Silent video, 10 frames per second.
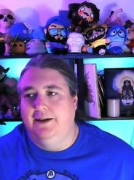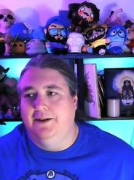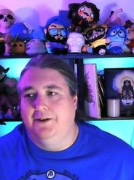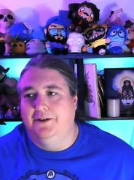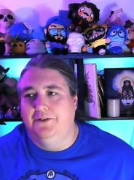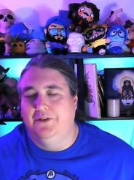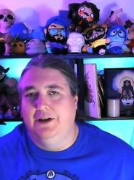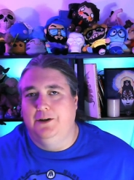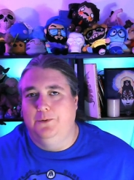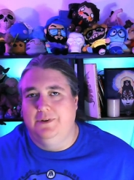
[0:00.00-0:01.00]
calls
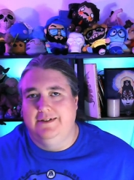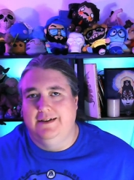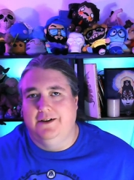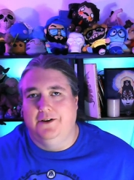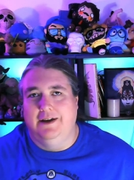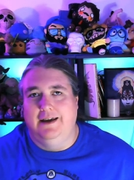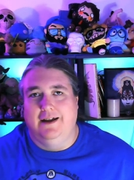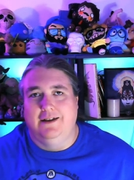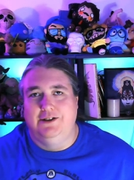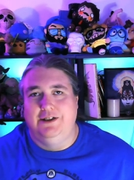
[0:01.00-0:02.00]
linguistic
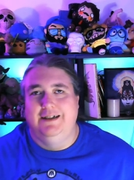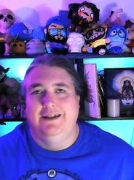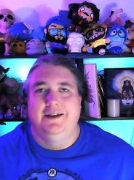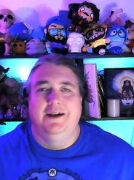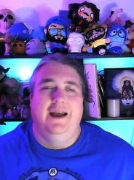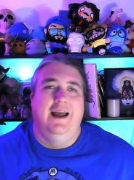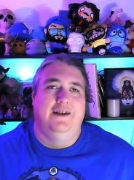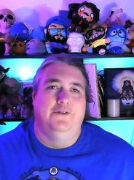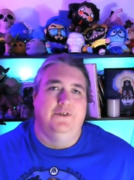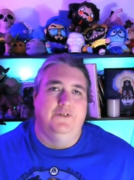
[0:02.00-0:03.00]
archaeology
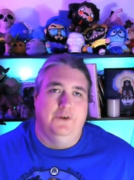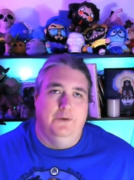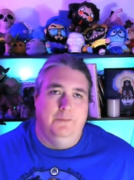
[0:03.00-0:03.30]
and tries to go